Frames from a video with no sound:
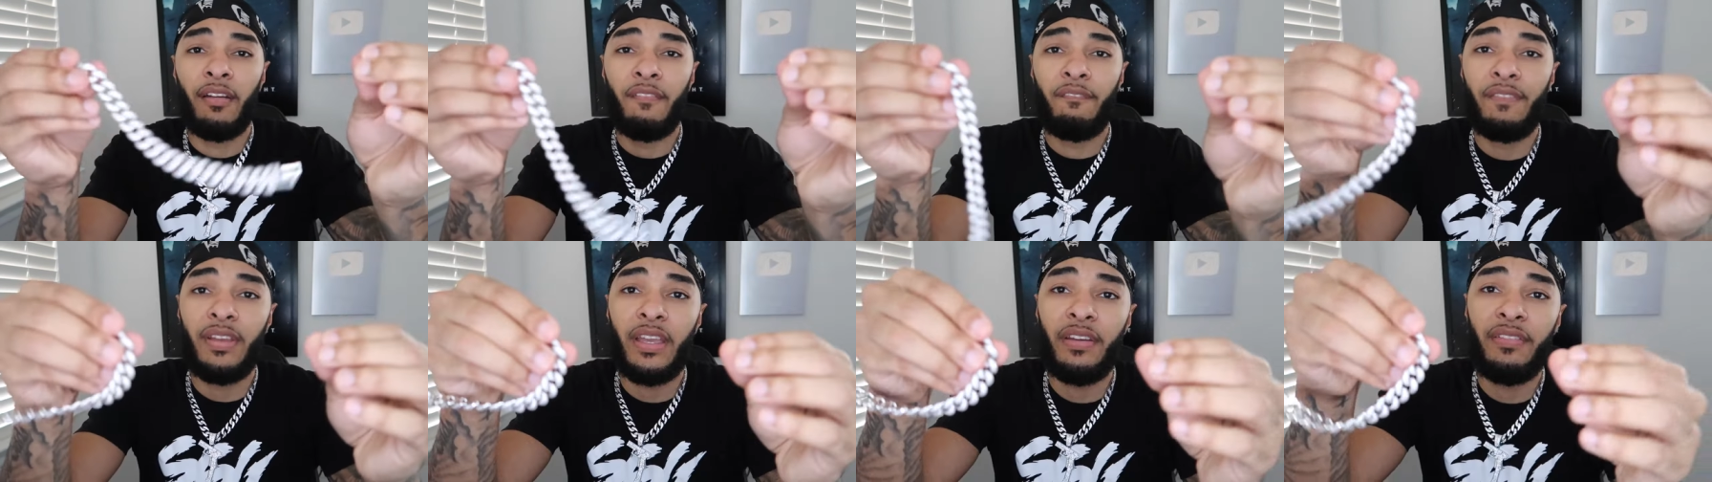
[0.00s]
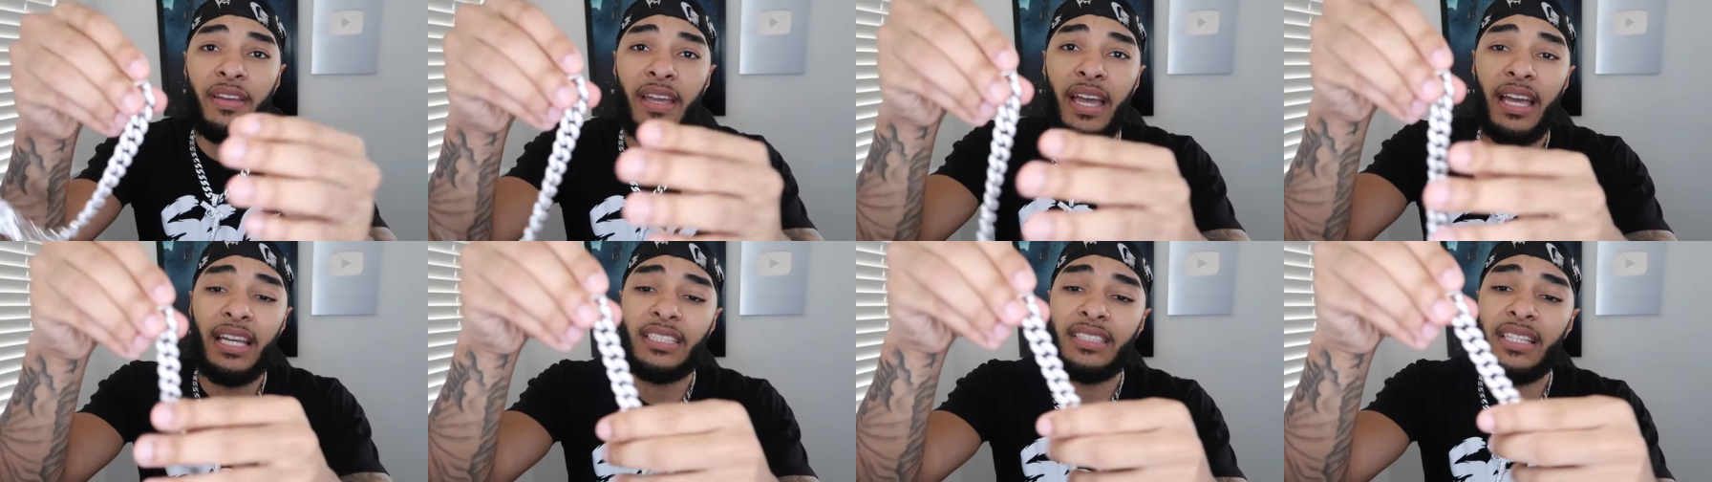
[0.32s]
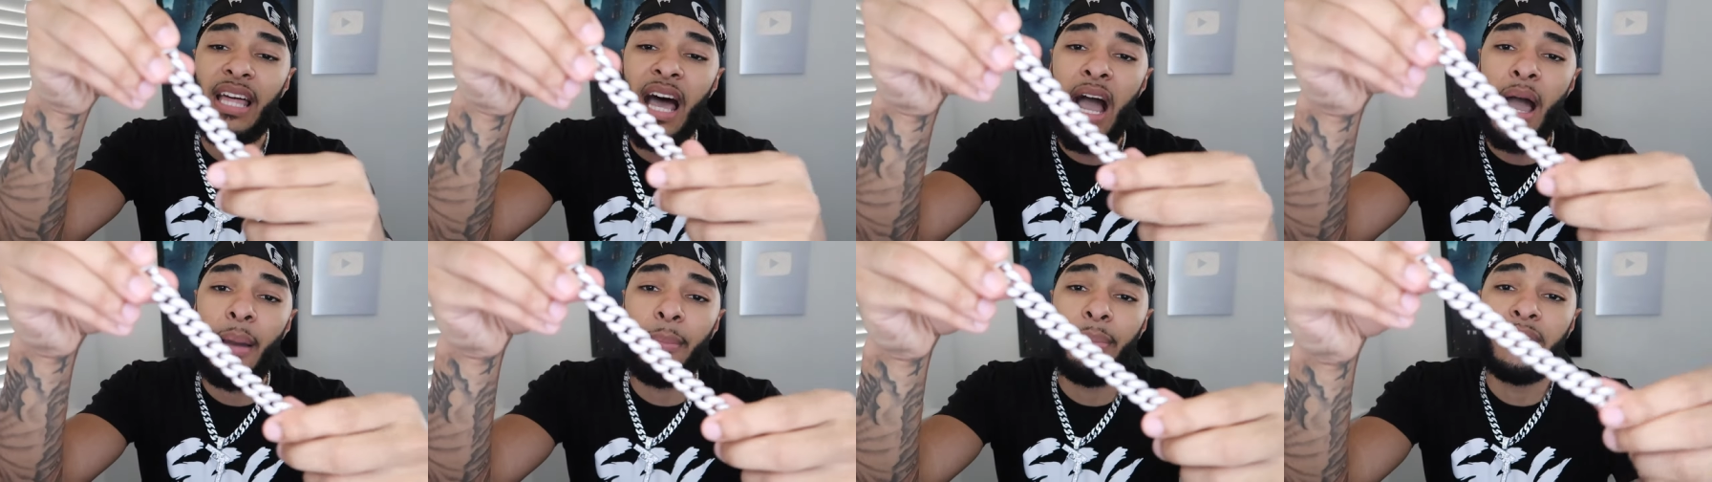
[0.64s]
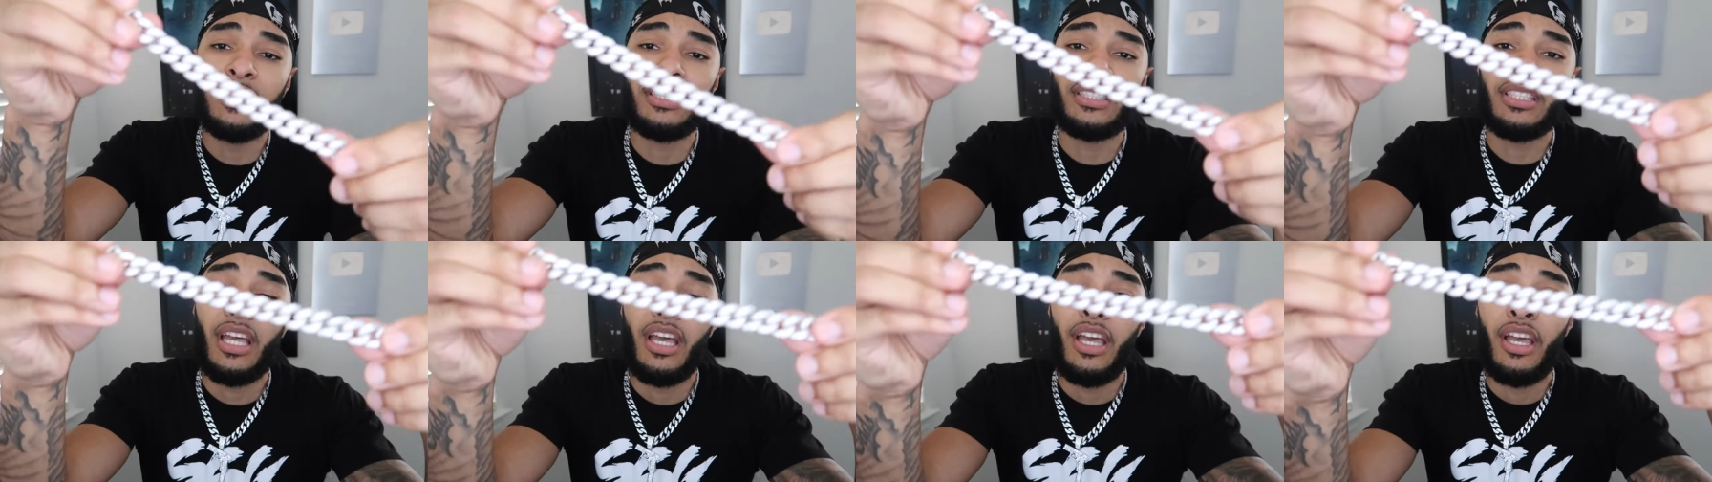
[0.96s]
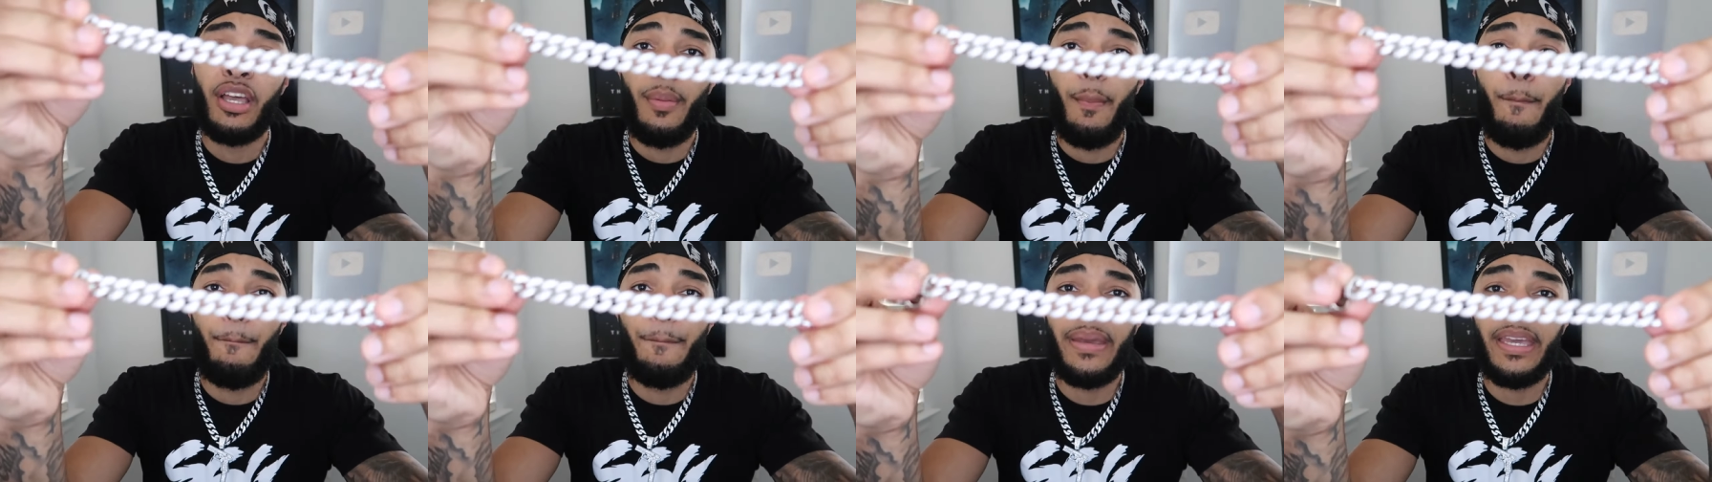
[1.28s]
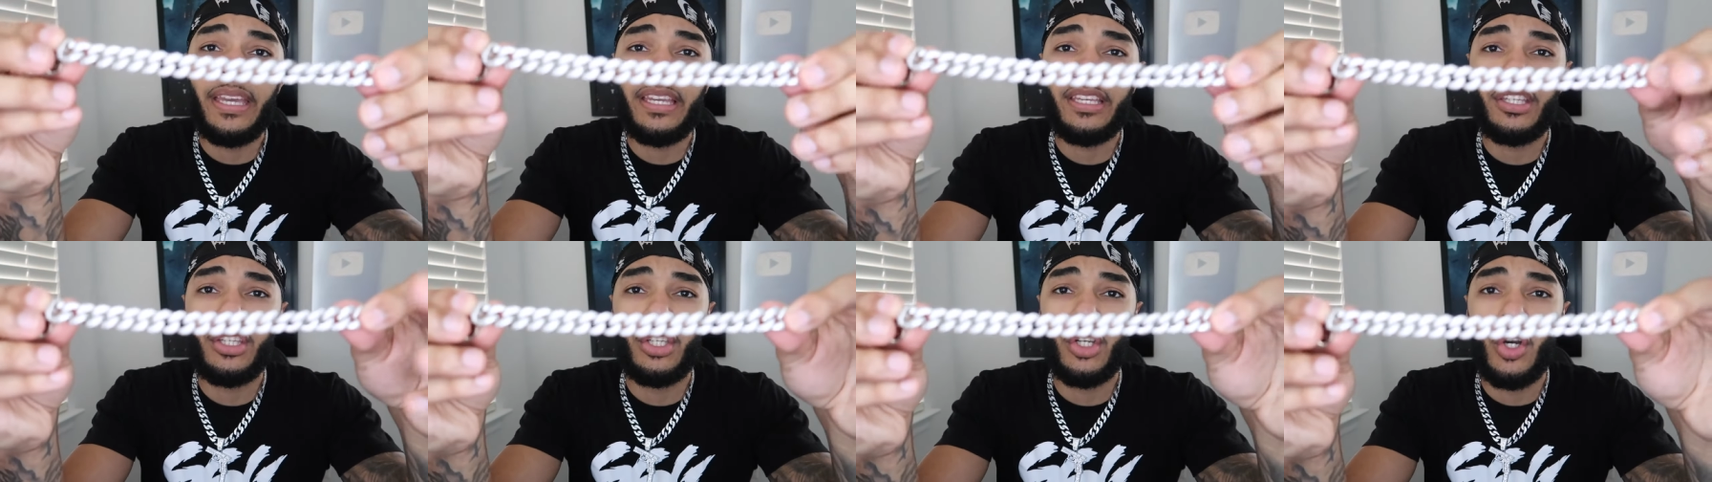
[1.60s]
VVS diamonds,
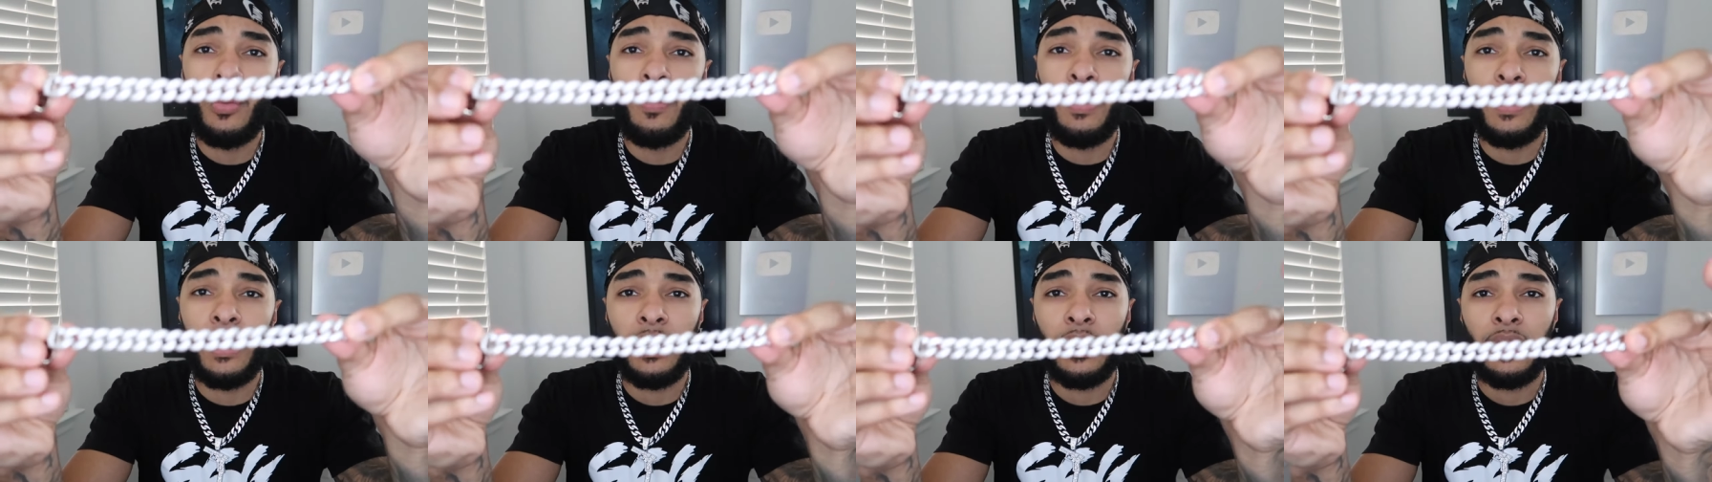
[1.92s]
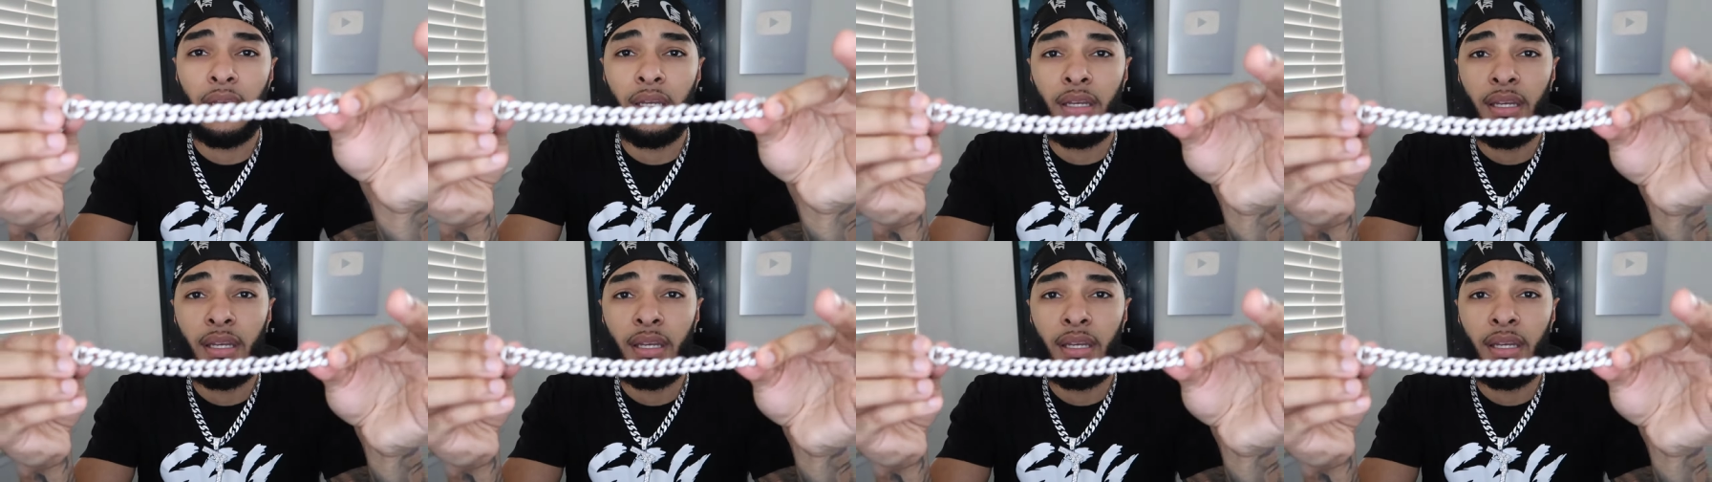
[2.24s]
big Cuban.